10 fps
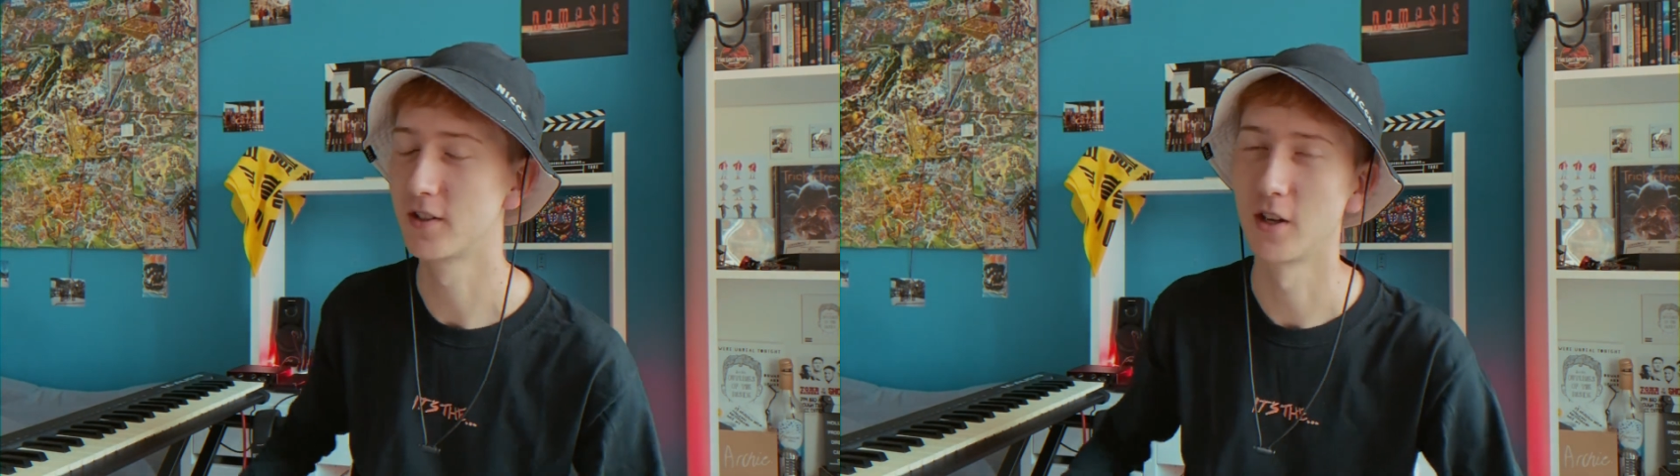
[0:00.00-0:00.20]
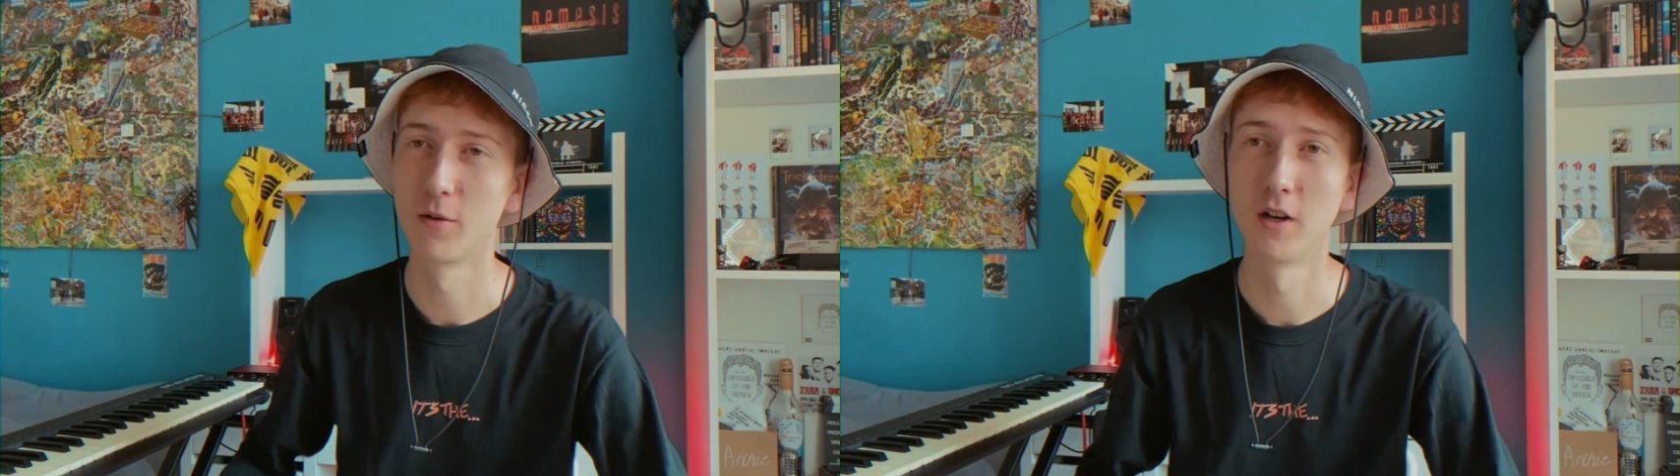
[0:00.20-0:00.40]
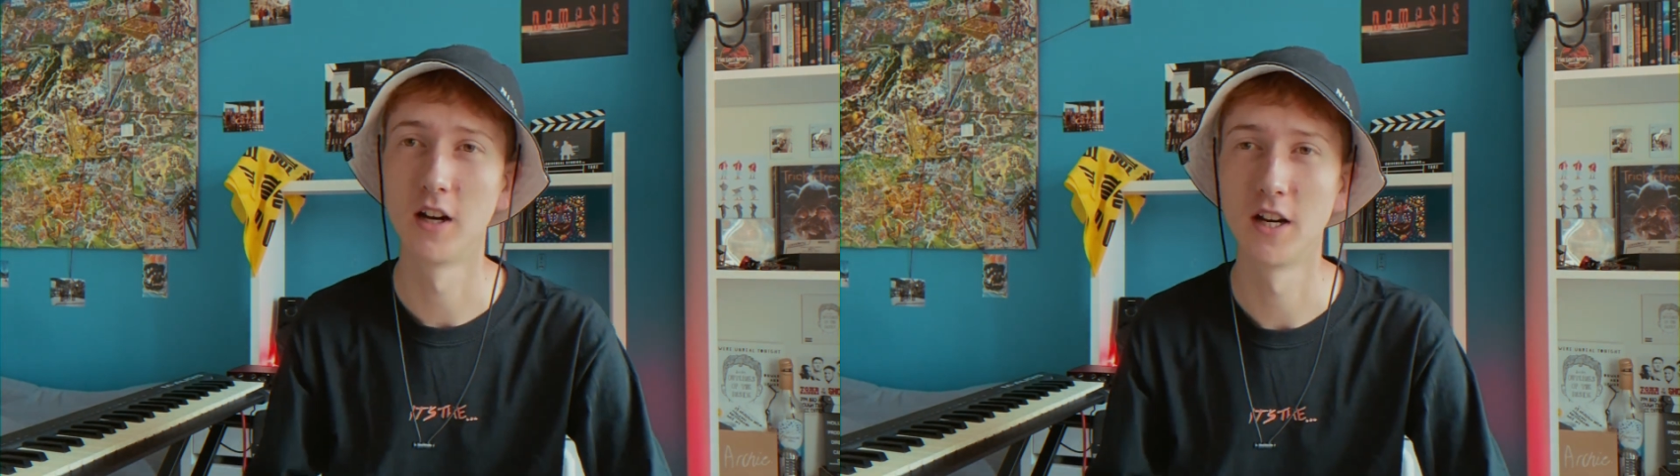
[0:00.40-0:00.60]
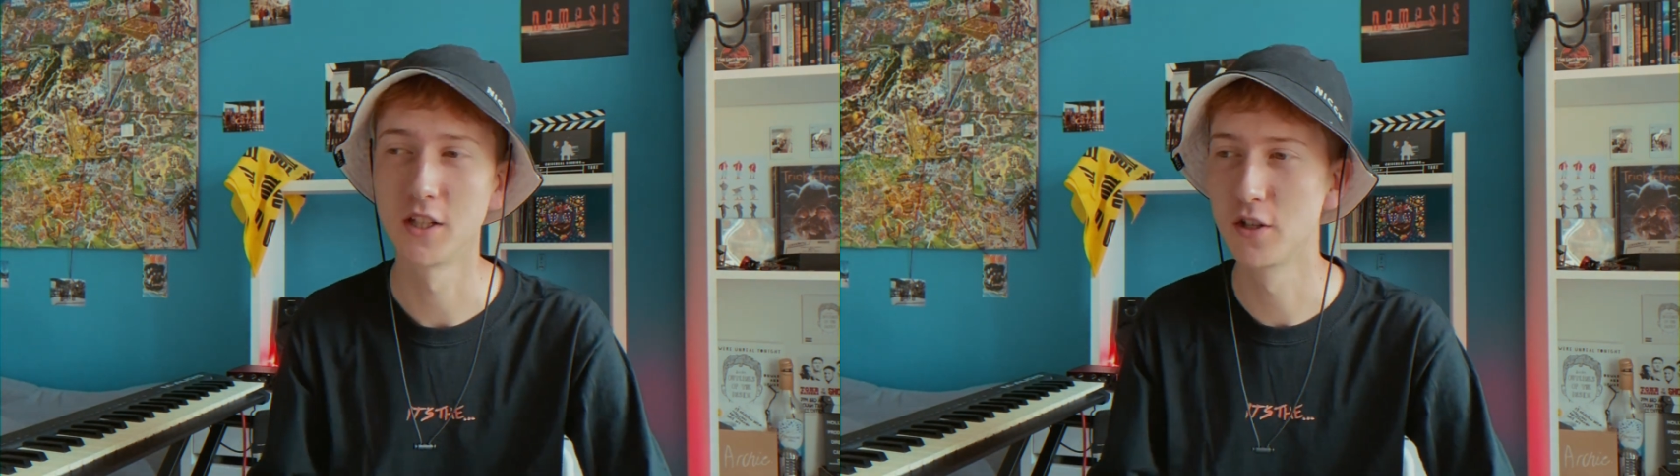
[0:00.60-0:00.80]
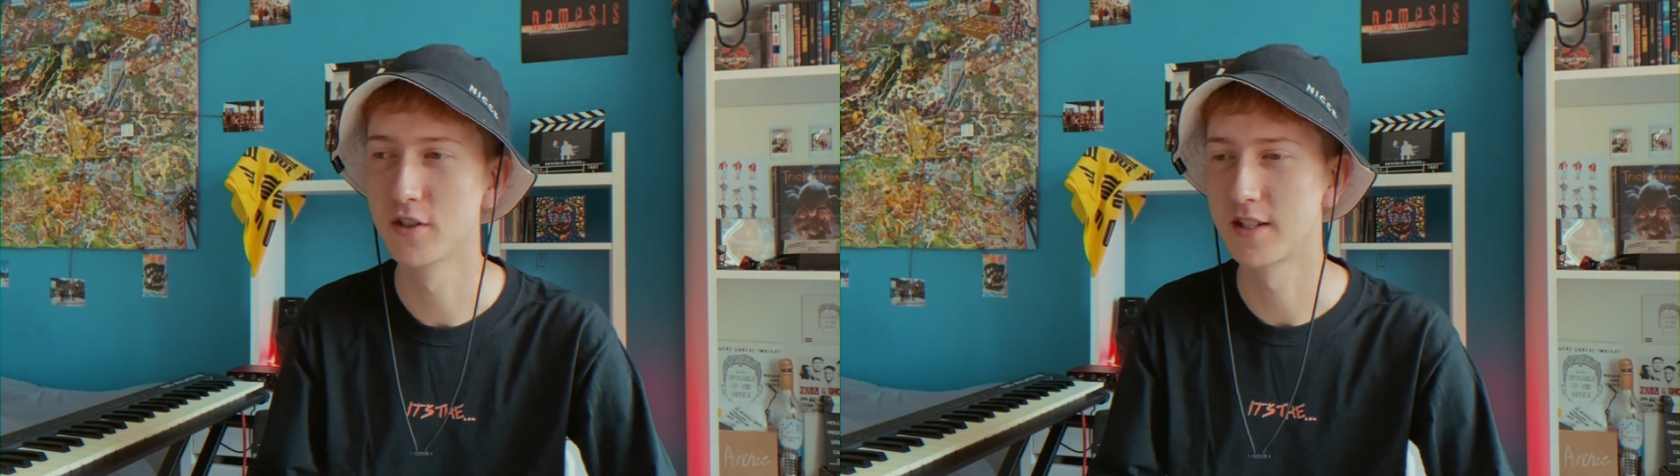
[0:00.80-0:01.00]
So I
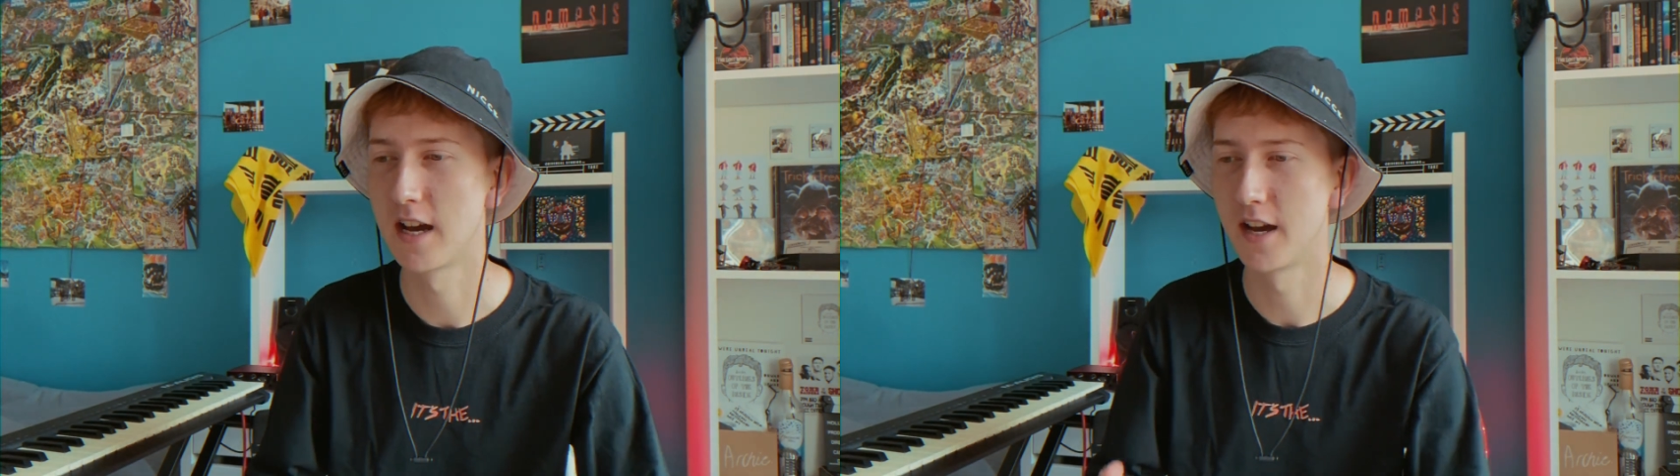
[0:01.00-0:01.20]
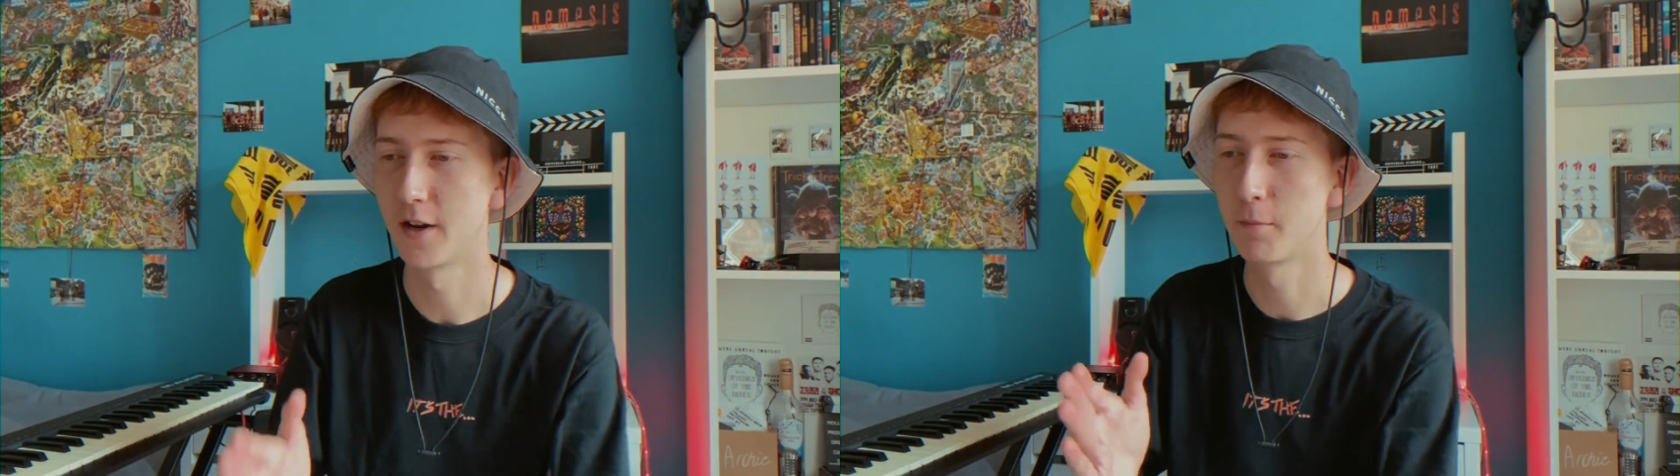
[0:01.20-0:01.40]
used that and I